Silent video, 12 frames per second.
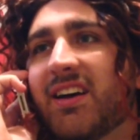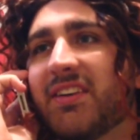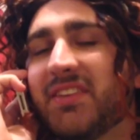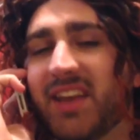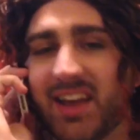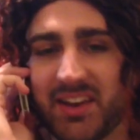
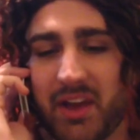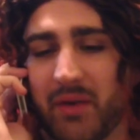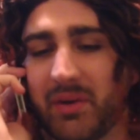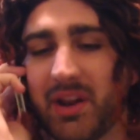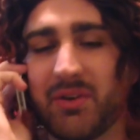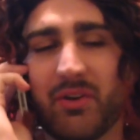Yeah, not
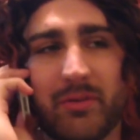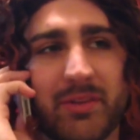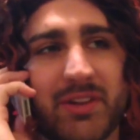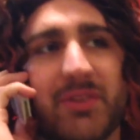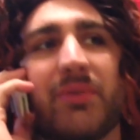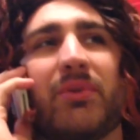what I
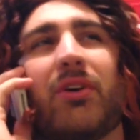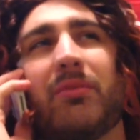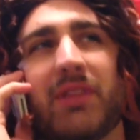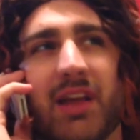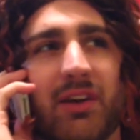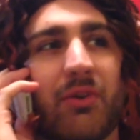normally do.
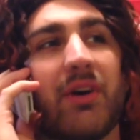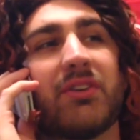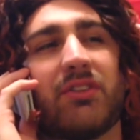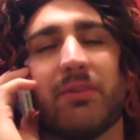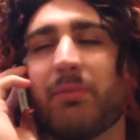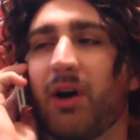Normally I go out
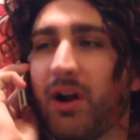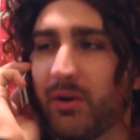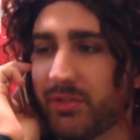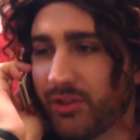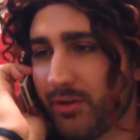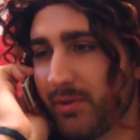to the bar
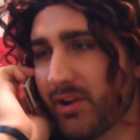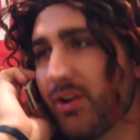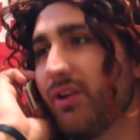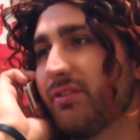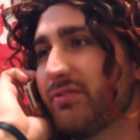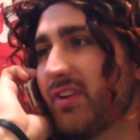with all my
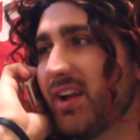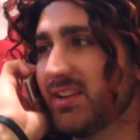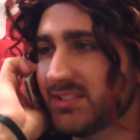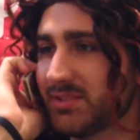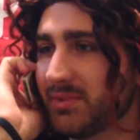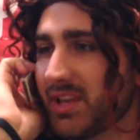
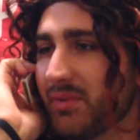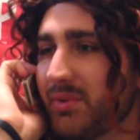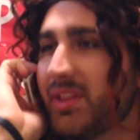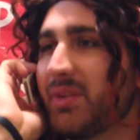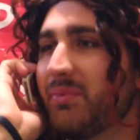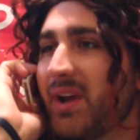girlfriends and we get
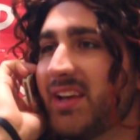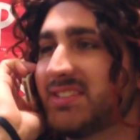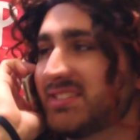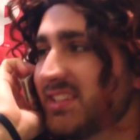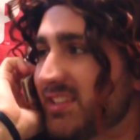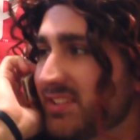really
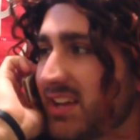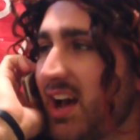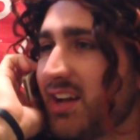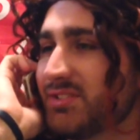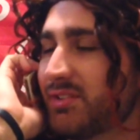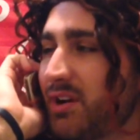wasted and
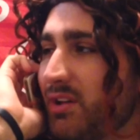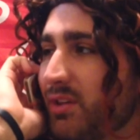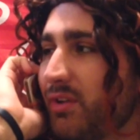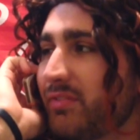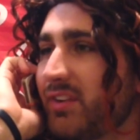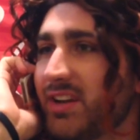guys are all
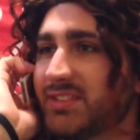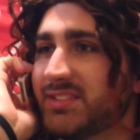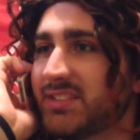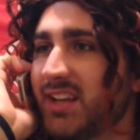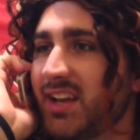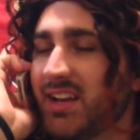over
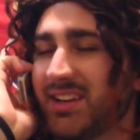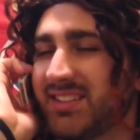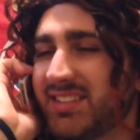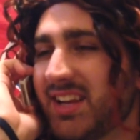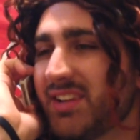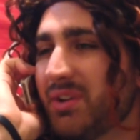us.
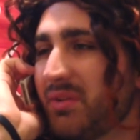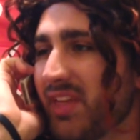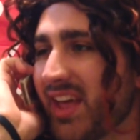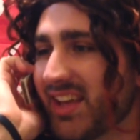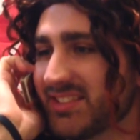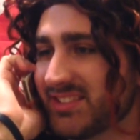Yeah, no
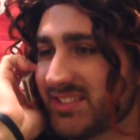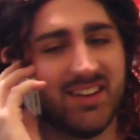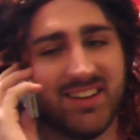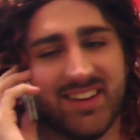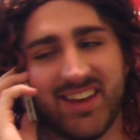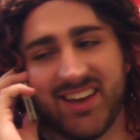thanks.
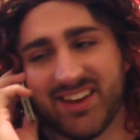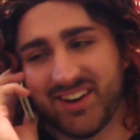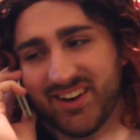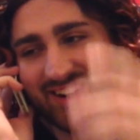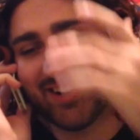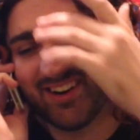Hey,
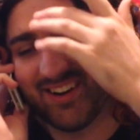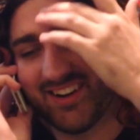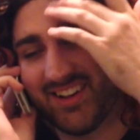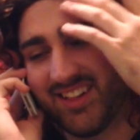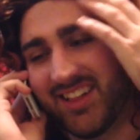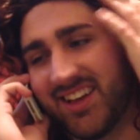
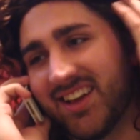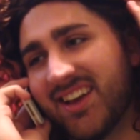girl!